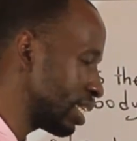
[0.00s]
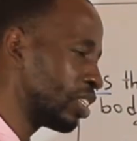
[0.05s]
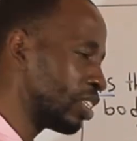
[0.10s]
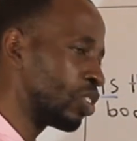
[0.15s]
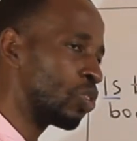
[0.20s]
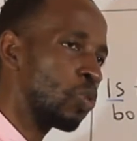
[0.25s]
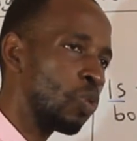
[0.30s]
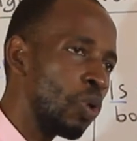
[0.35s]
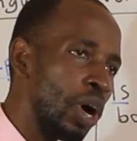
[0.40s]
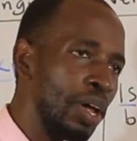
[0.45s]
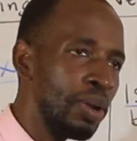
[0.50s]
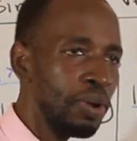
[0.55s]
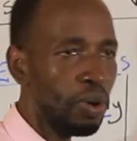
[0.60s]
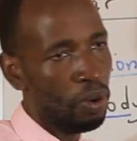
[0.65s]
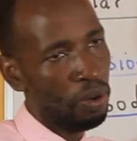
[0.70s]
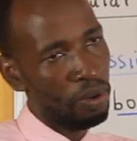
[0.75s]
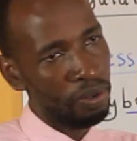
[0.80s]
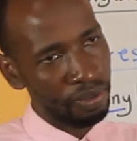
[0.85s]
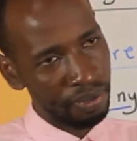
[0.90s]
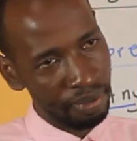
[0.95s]
is one
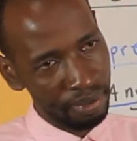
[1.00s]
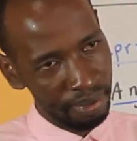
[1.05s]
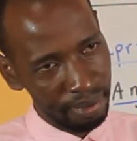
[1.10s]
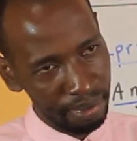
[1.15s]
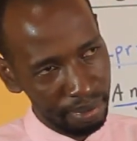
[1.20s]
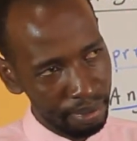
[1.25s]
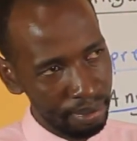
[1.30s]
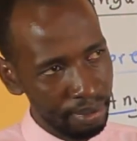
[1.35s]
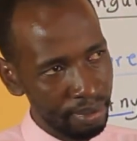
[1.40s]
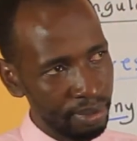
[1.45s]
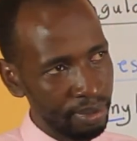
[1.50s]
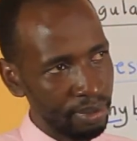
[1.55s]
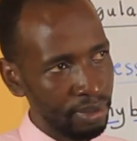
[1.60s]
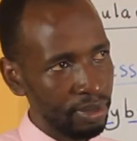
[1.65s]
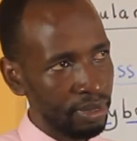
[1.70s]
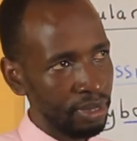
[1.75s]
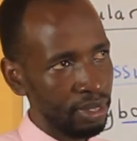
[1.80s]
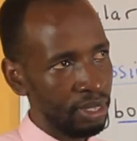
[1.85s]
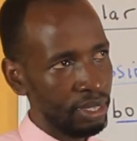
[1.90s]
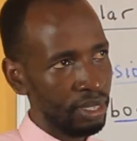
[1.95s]
of.
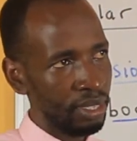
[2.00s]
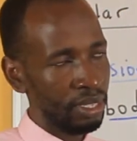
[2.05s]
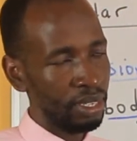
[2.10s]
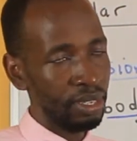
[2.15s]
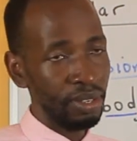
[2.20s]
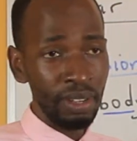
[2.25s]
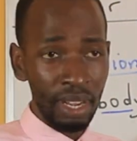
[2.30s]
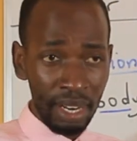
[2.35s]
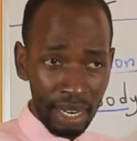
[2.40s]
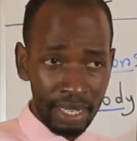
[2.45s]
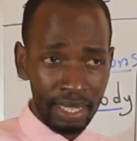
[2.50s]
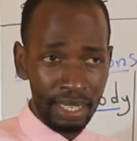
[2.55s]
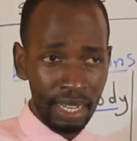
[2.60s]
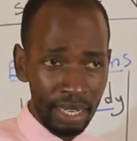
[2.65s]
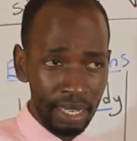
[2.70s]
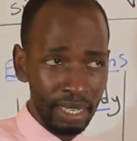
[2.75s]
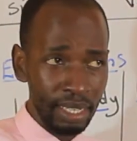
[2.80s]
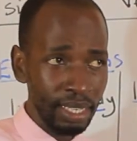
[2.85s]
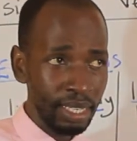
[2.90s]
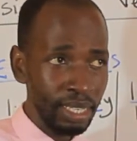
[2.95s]
Do you
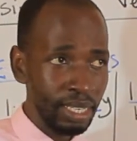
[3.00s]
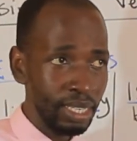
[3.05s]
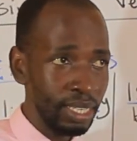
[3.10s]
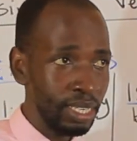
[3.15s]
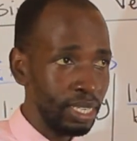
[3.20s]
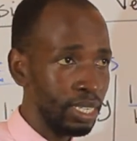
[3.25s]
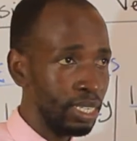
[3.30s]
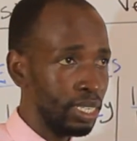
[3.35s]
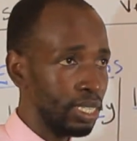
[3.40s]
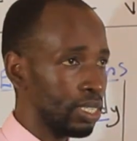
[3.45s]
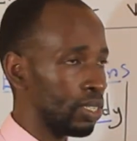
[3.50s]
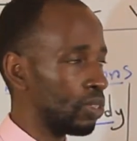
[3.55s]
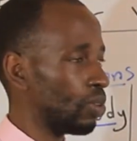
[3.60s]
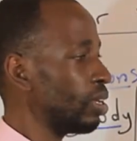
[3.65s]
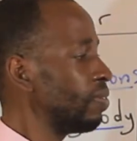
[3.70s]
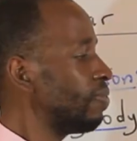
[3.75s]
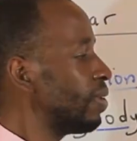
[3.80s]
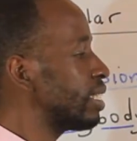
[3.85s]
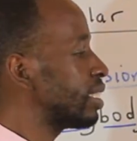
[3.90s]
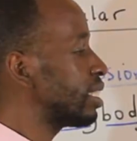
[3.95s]
understand? So
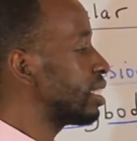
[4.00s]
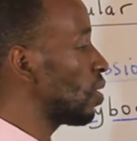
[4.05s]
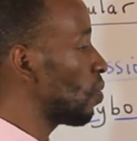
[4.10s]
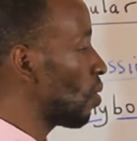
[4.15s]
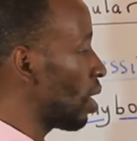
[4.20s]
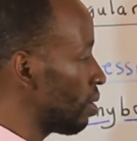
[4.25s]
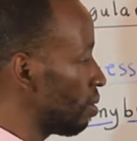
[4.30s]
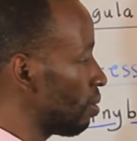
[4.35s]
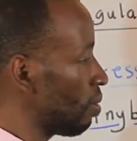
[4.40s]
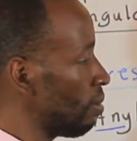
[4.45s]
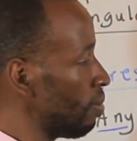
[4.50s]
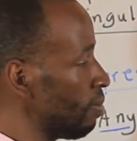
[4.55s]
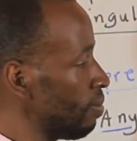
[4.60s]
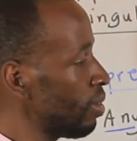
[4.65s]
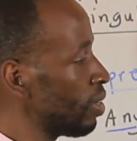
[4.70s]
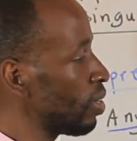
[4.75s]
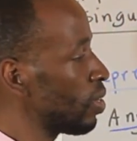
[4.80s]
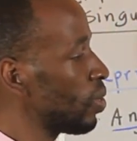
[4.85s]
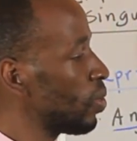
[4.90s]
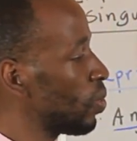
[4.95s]
if I say one of,
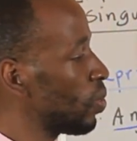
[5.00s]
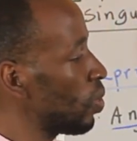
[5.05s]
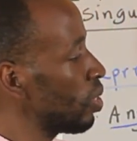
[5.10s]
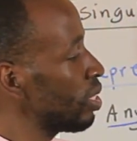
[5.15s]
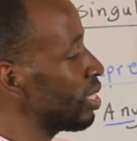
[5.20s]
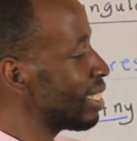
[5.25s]
don't